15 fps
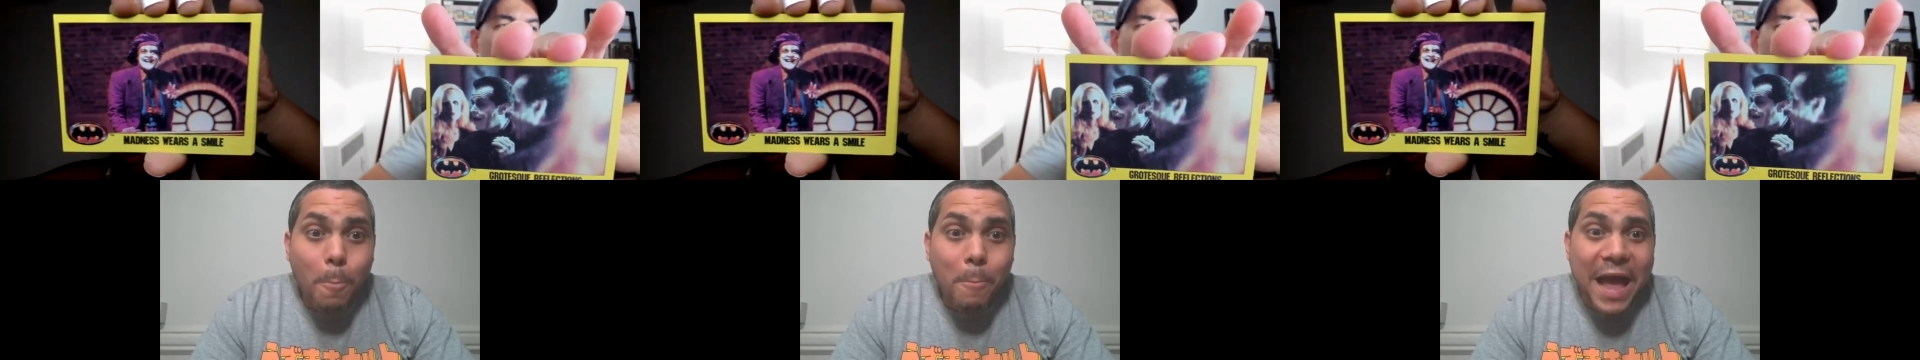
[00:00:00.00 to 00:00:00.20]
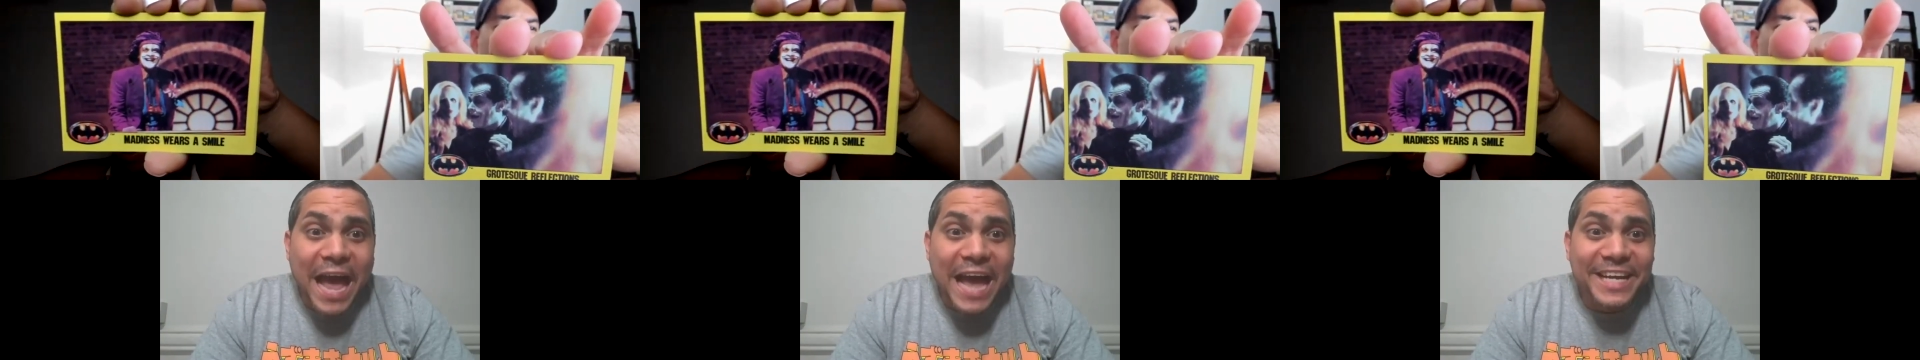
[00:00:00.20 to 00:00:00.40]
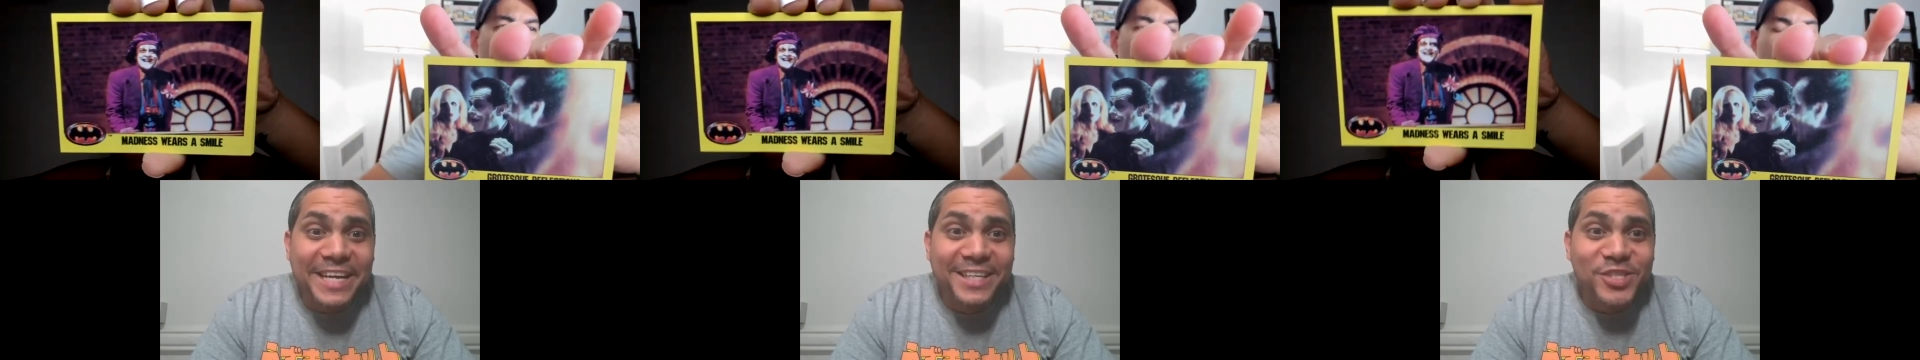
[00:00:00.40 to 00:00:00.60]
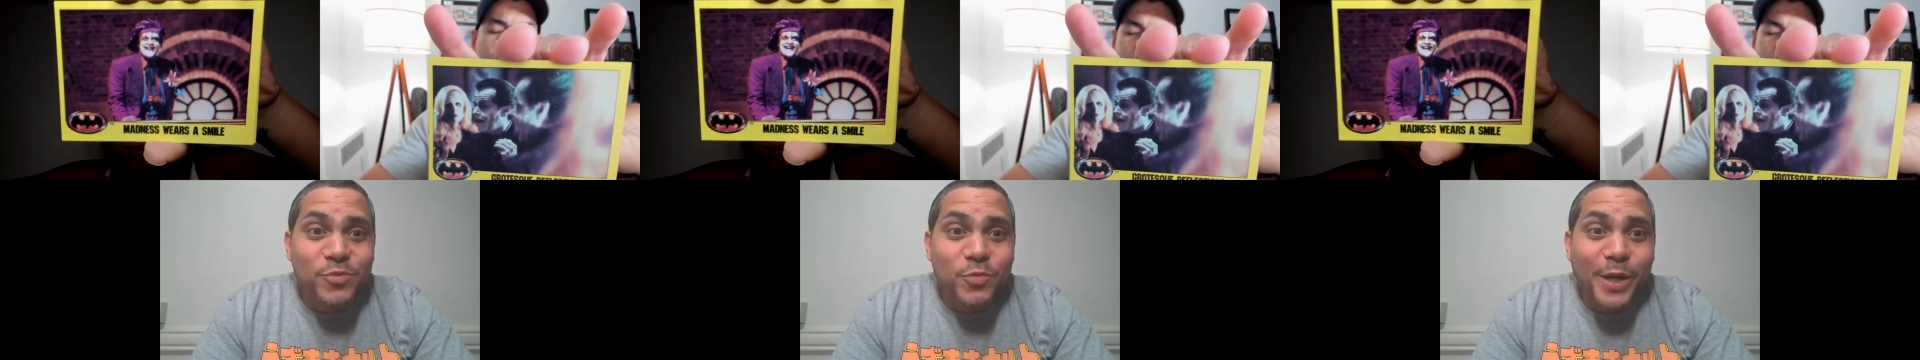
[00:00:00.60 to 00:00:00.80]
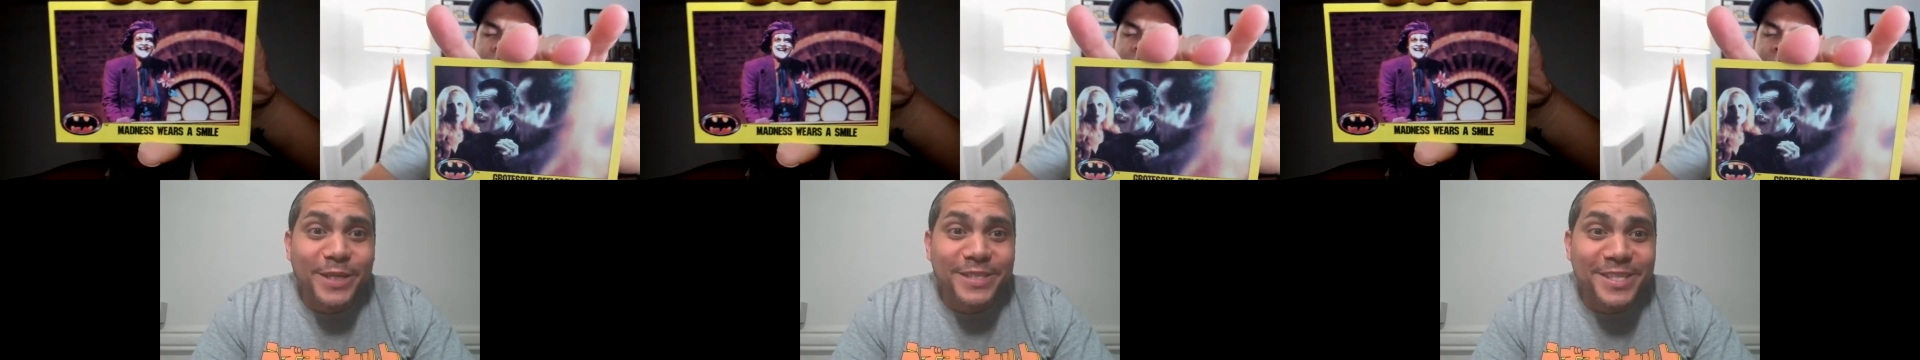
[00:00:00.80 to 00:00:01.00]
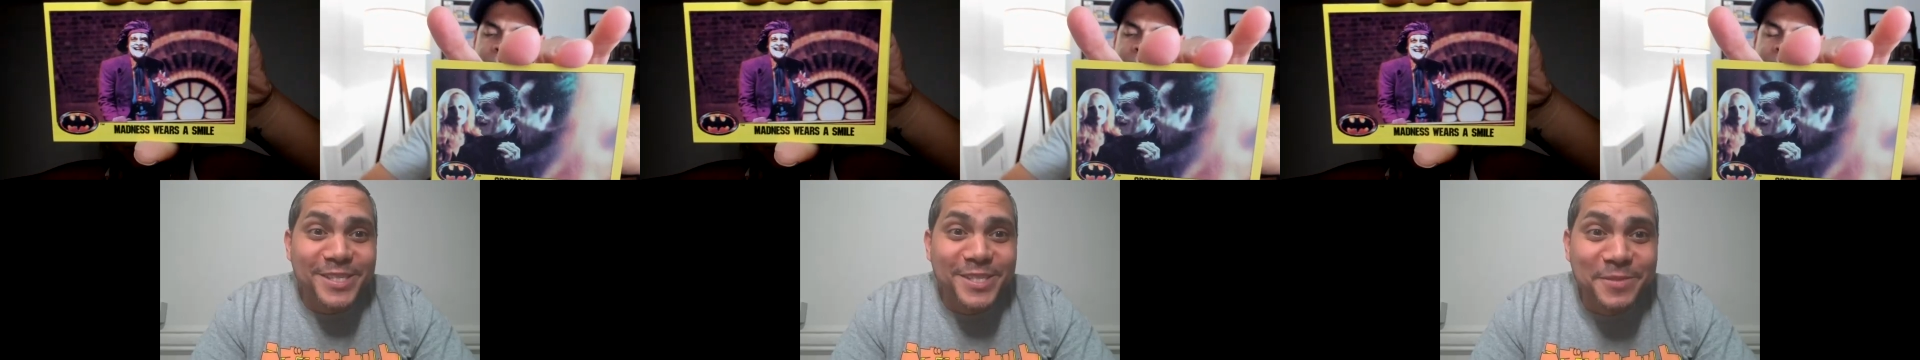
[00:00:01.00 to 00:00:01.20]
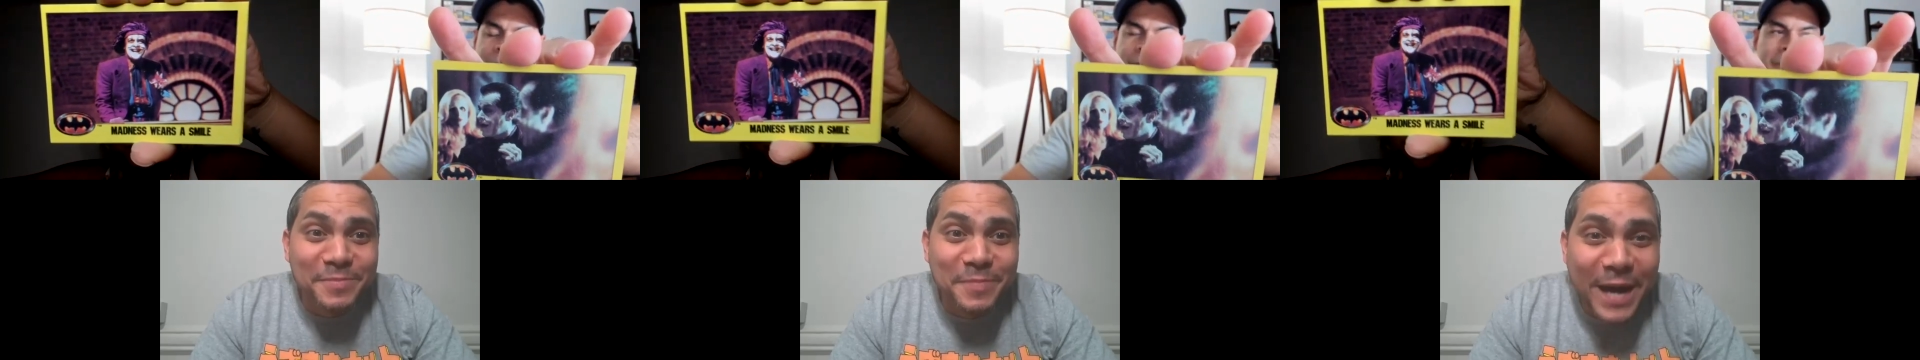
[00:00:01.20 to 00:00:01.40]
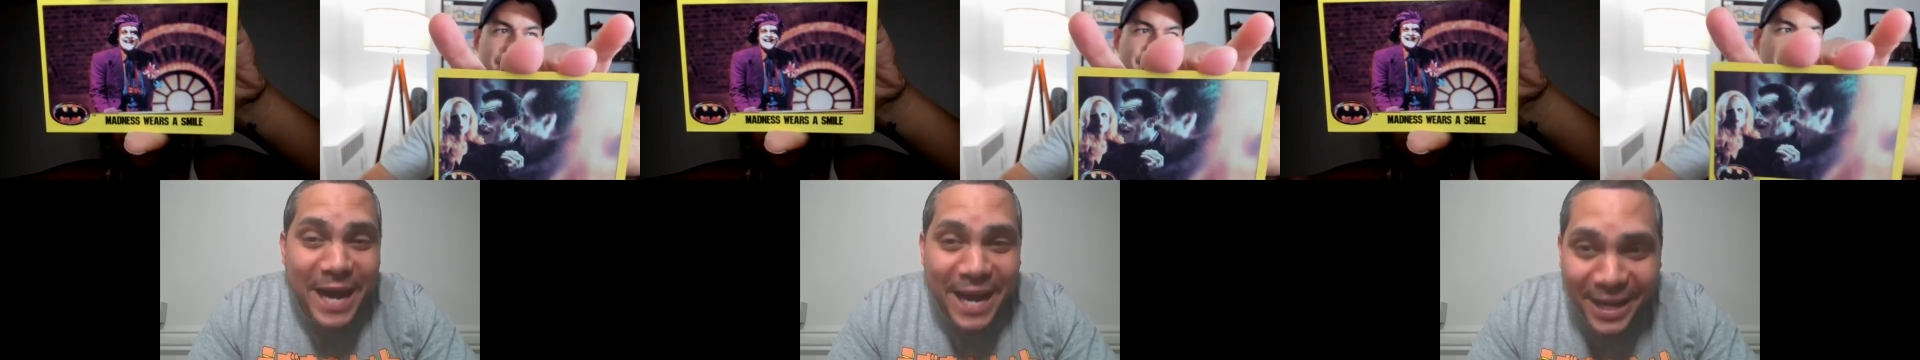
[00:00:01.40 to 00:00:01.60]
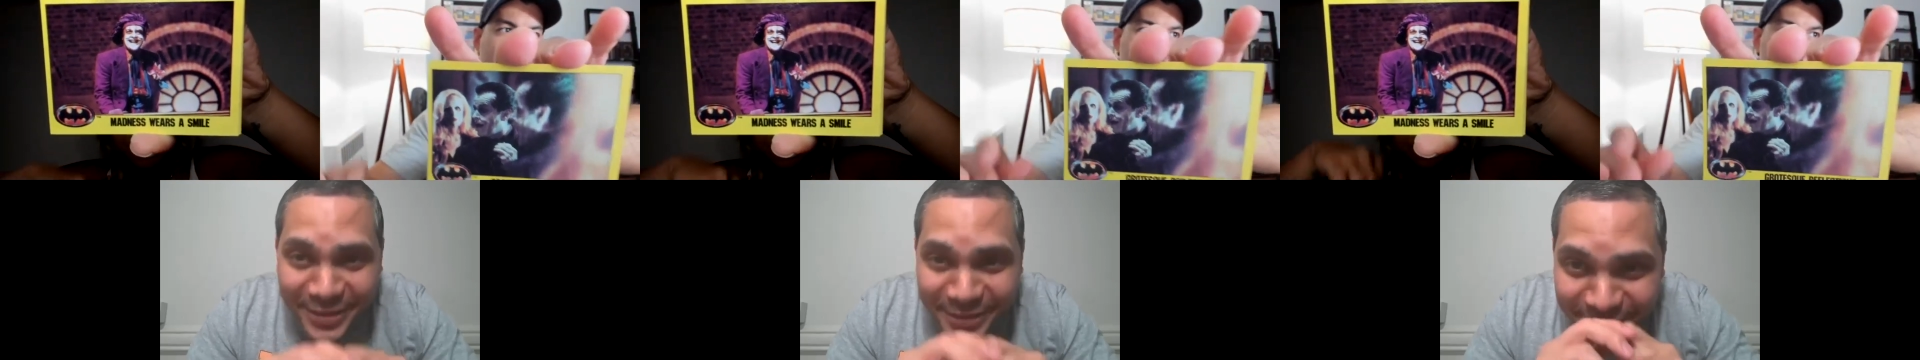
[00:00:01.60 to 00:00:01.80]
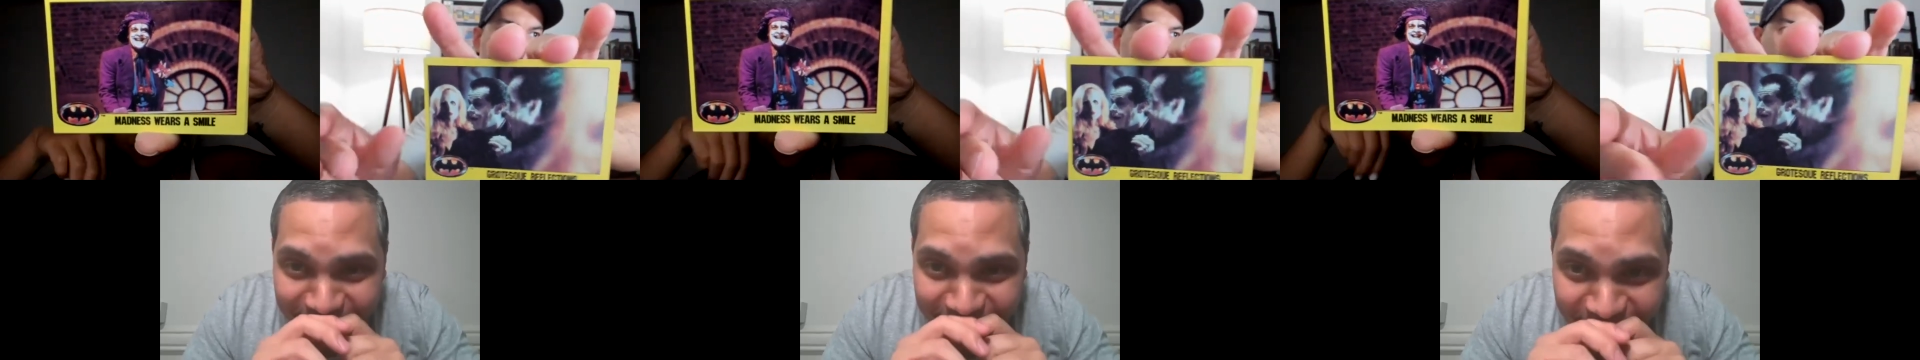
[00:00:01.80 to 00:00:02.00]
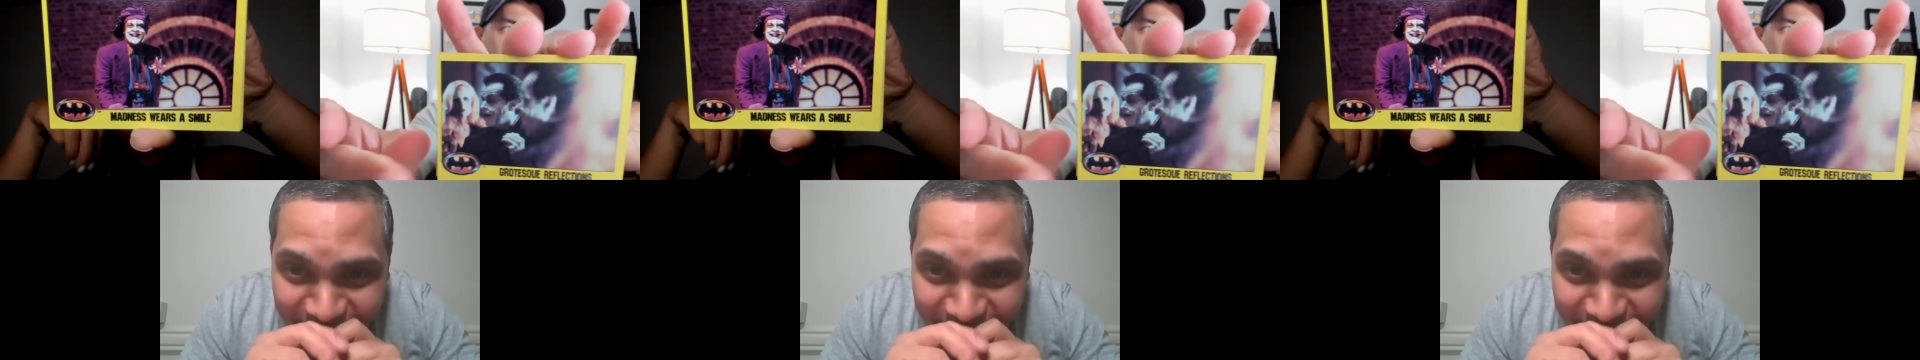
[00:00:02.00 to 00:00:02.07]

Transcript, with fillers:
Speaker 1: oh, madness wears a smile.